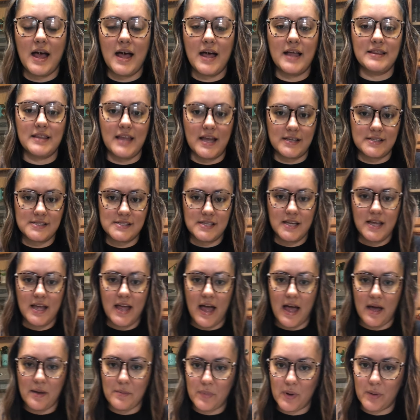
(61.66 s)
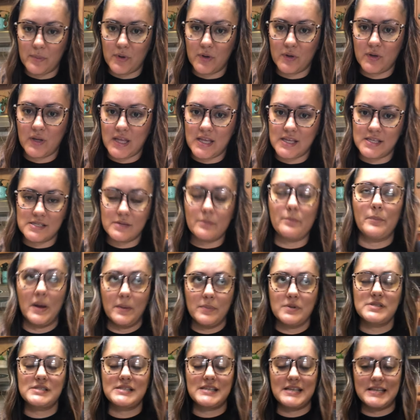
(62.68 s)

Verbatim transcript: Alexa at Bubble Kiss, Bubbles